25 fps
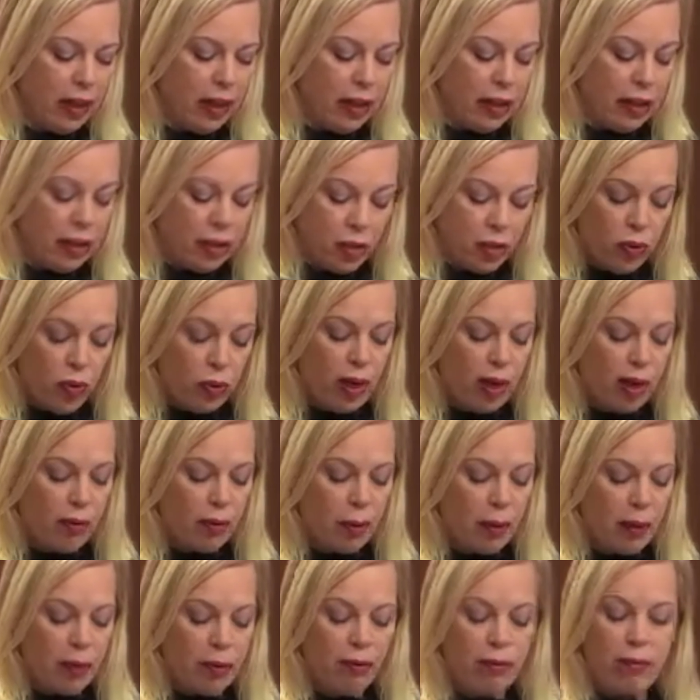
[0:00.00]
The Trudeau
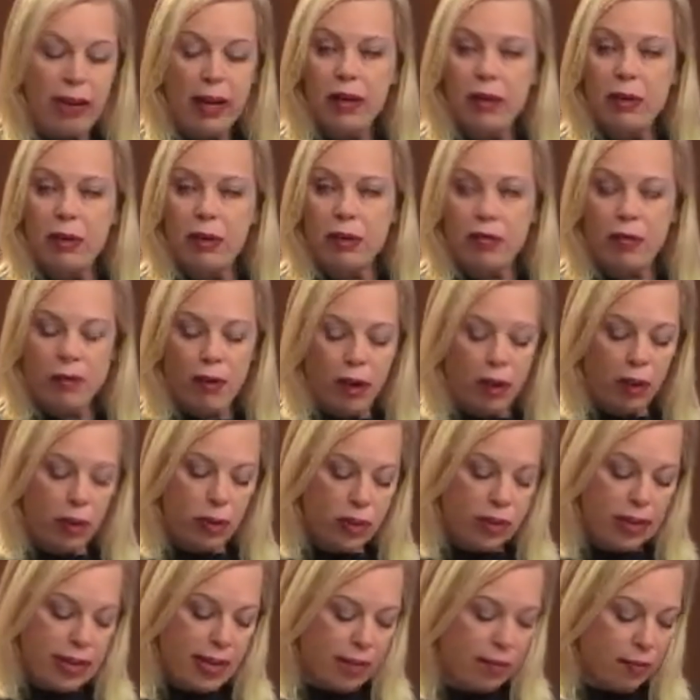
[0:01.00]
government failed to follow
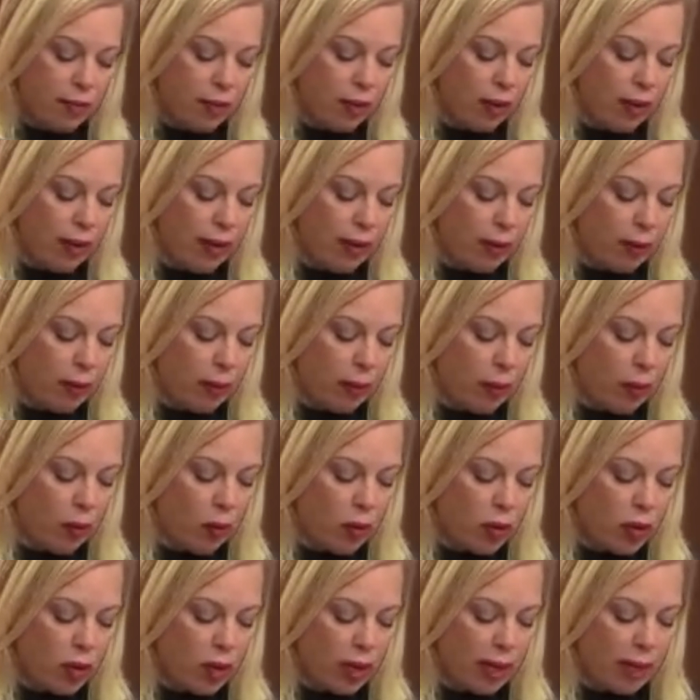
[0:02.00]
several of the
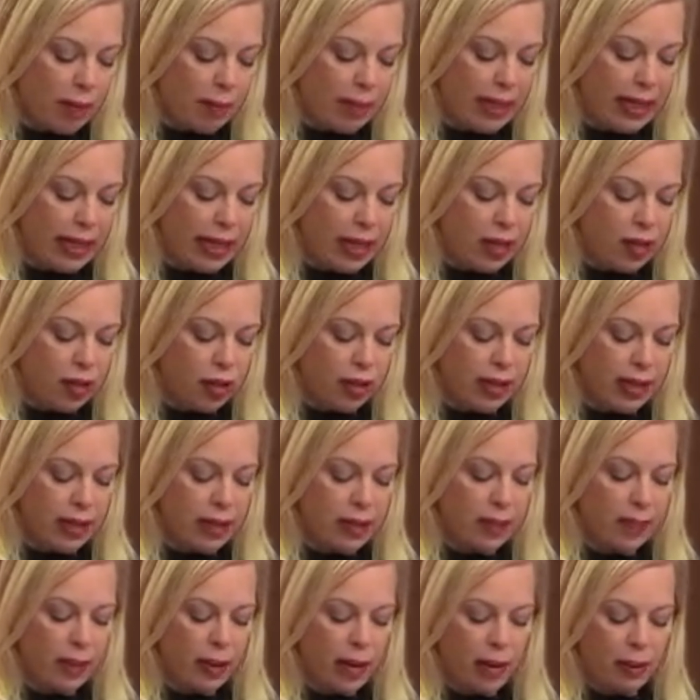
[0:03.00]
report's
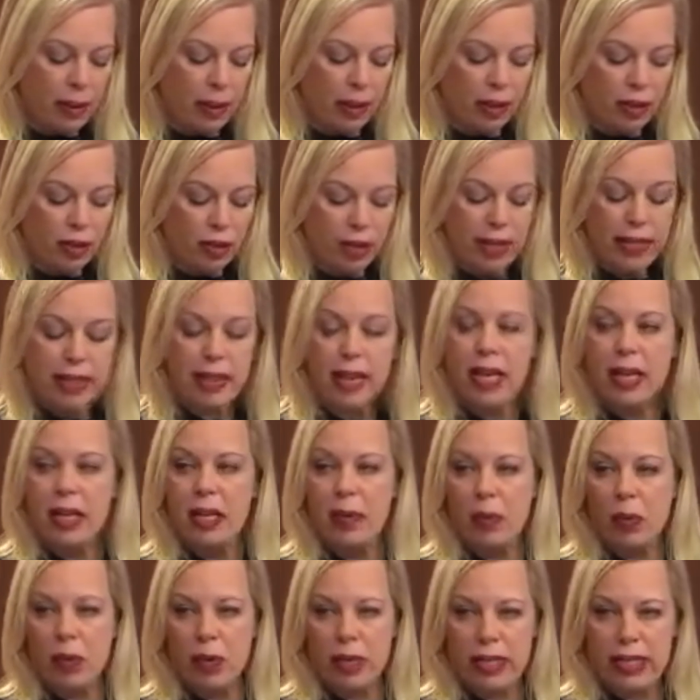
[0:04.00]
recommendations, but I will address that
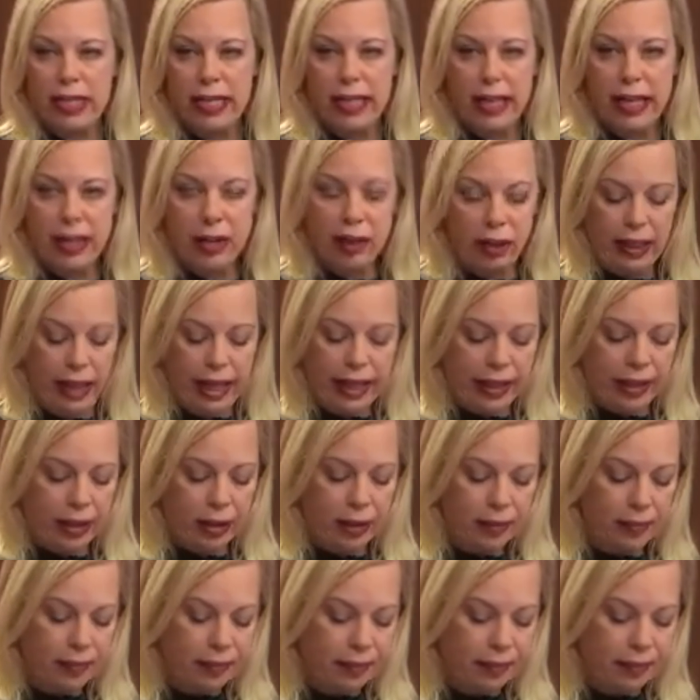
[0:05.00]
in more detail later.